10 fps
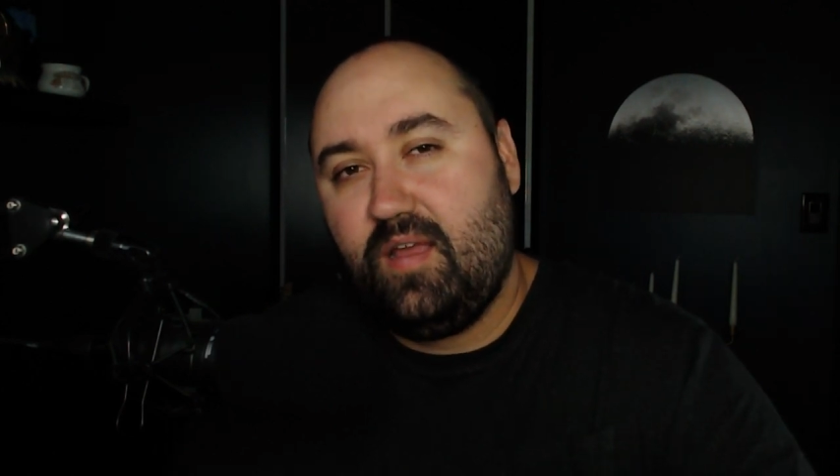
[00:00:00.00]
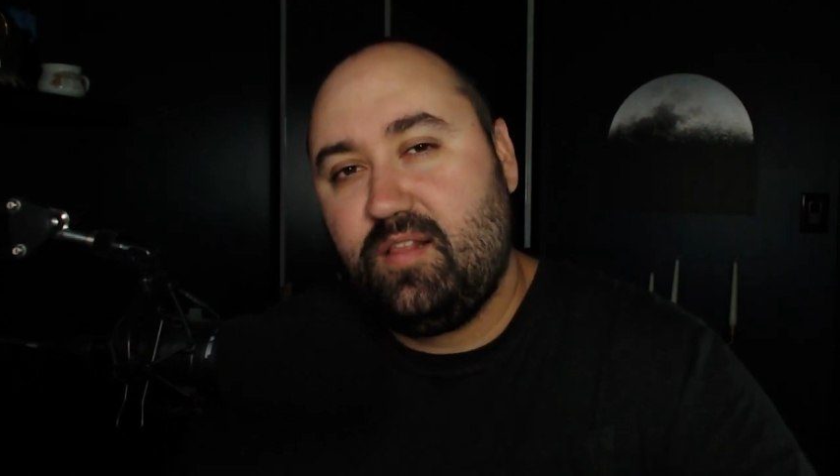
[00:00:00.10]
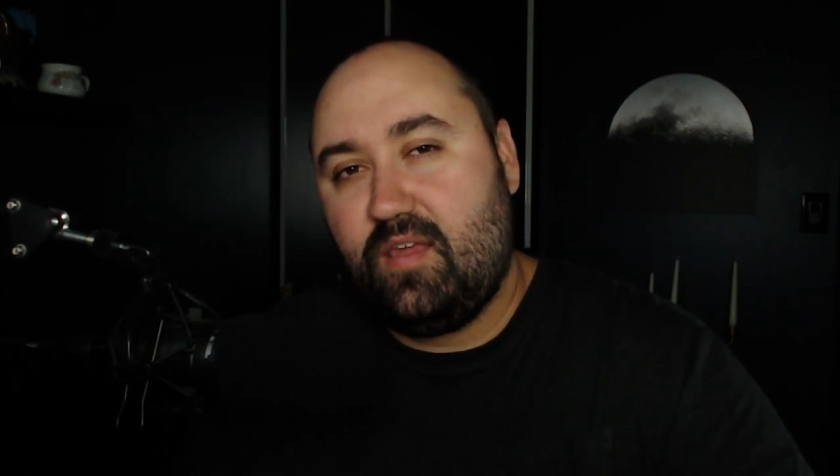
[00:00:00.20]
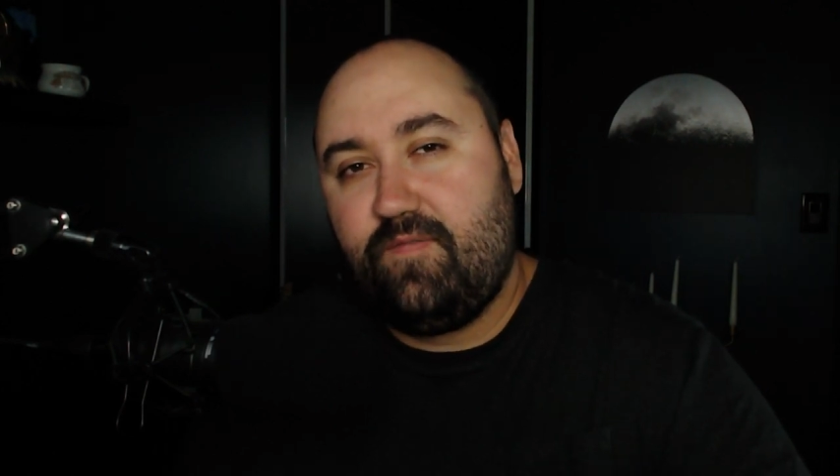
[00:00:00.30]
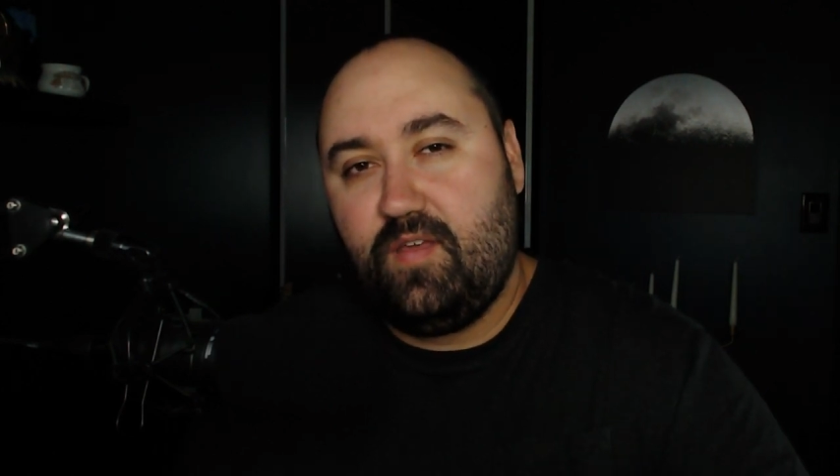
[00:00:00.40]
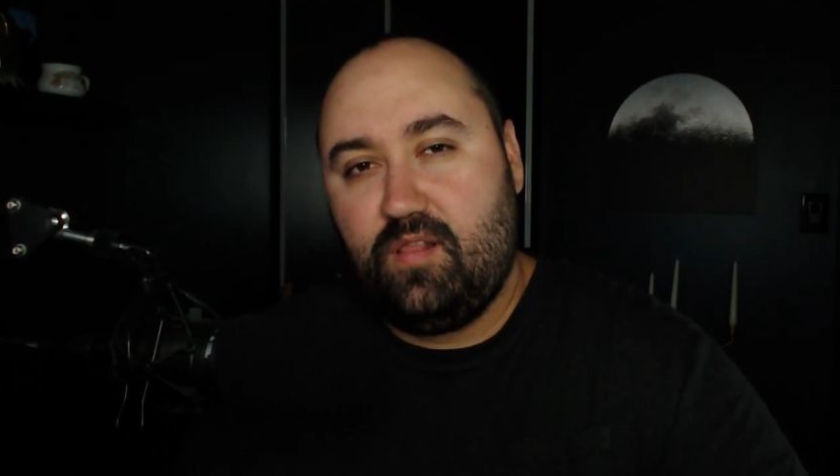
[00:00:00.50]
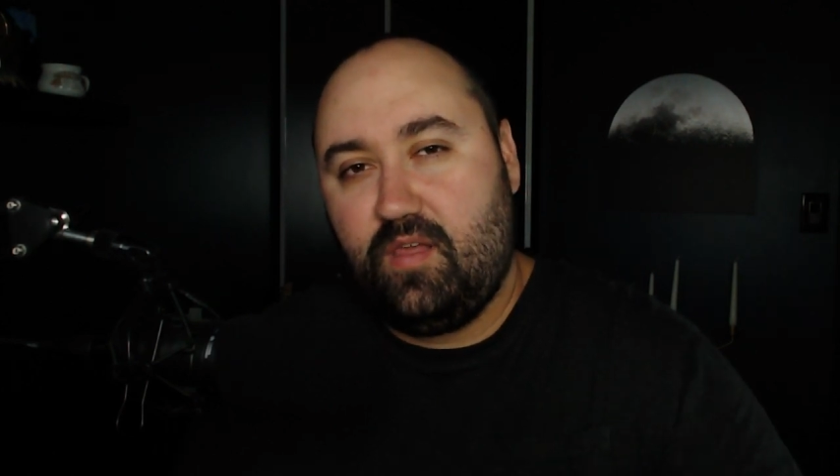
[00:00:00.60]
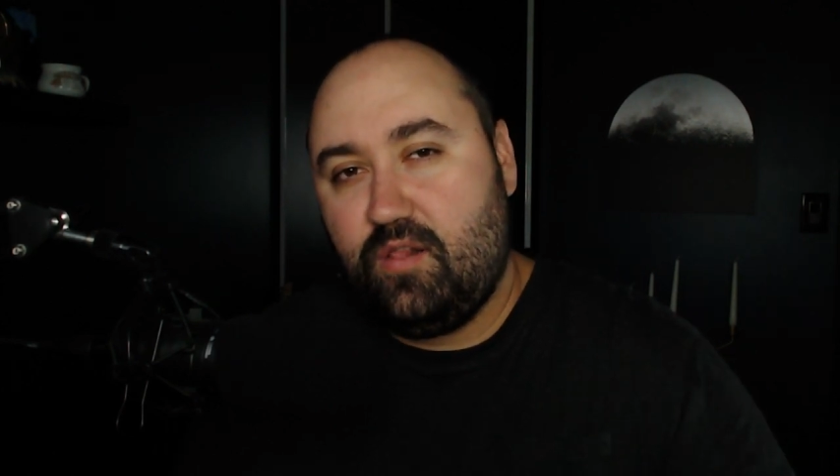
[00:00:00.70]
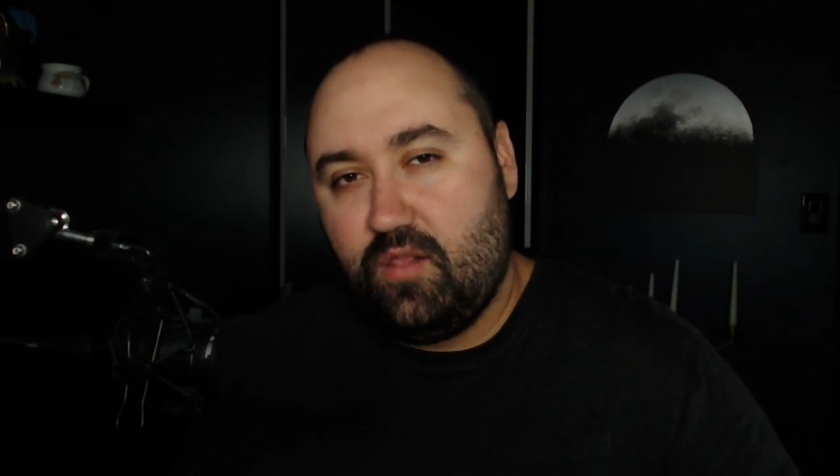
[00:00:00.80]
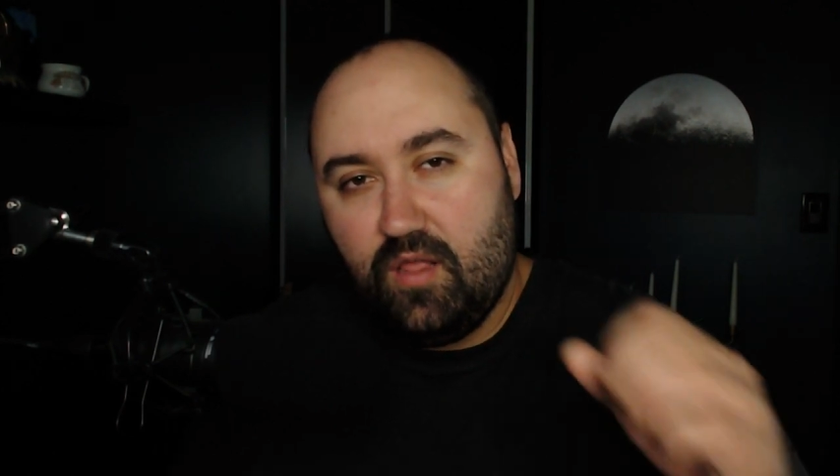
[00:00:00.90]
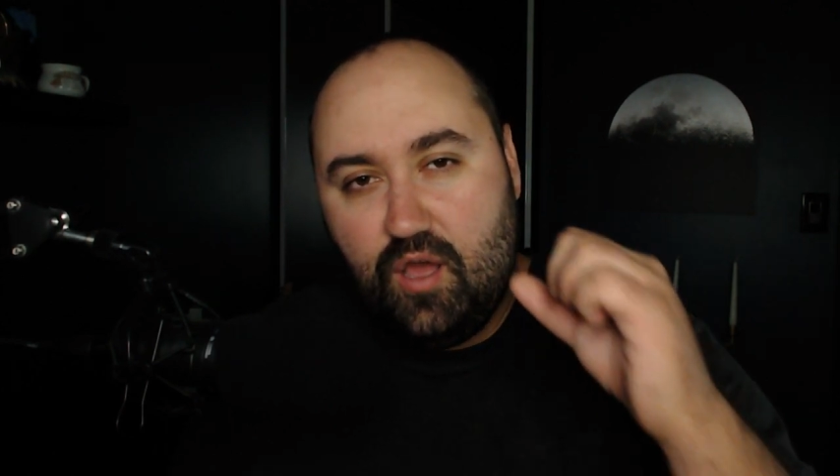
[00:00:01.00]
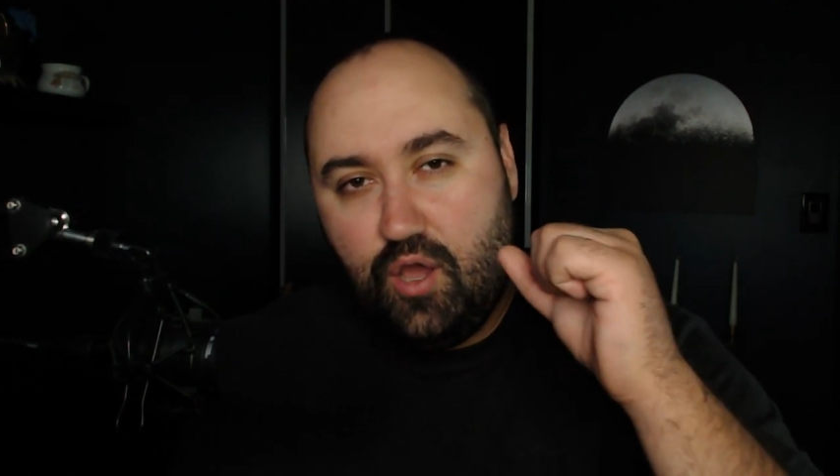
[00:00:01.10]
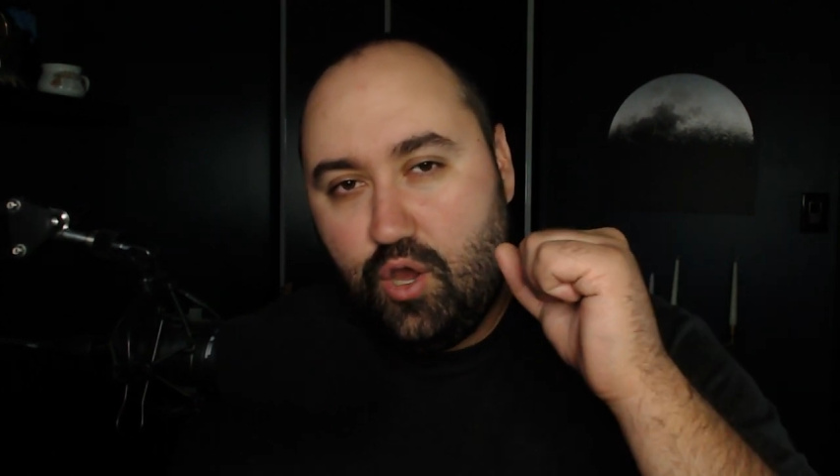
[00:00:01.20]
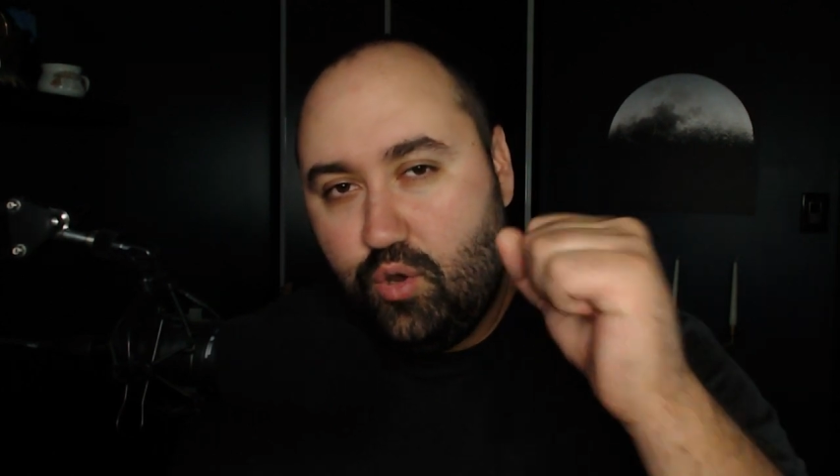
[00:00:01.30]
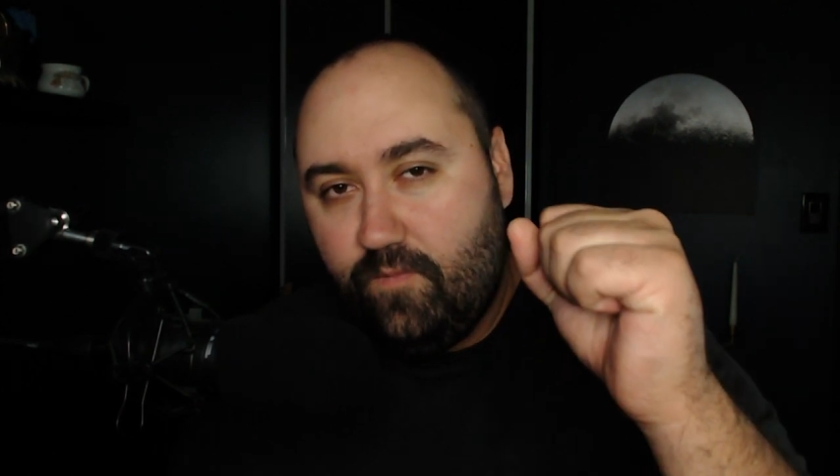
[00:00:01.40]
just feel a little
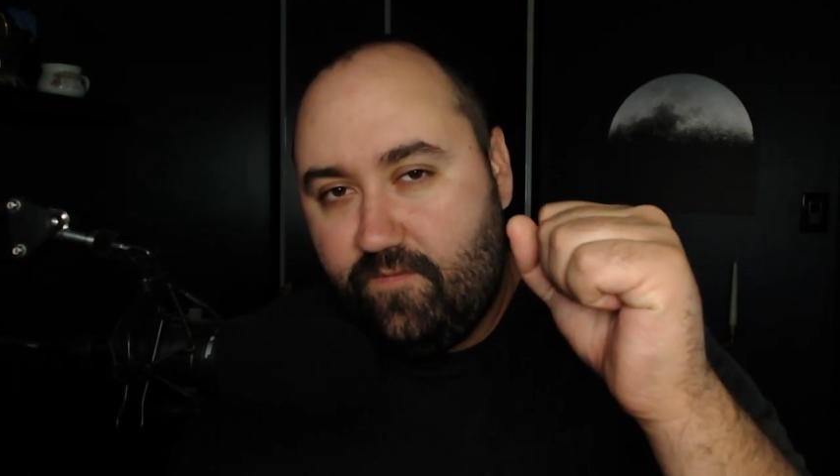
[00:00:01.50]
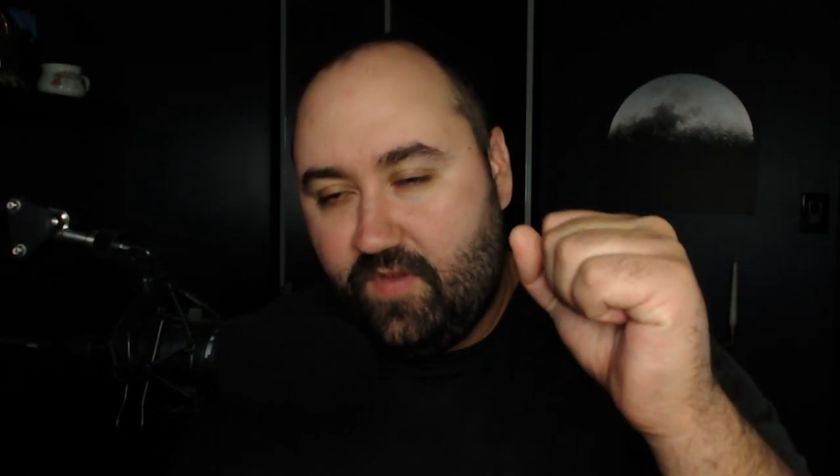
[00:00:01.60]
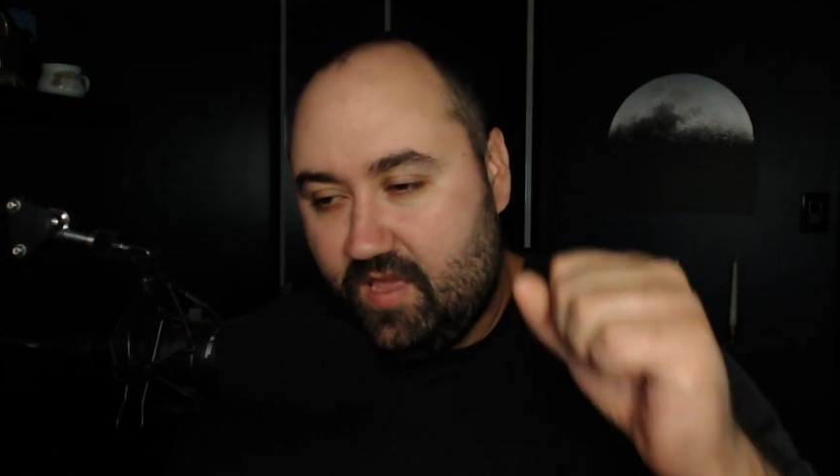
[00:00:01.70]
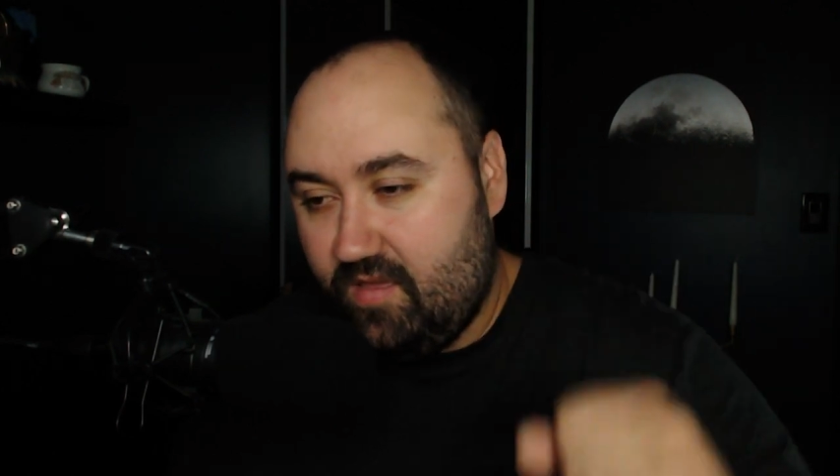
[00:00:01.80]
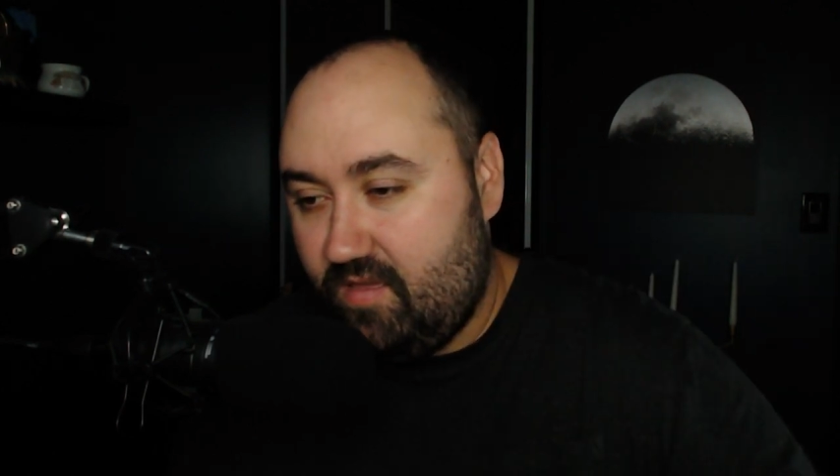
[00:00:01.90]
oomphy.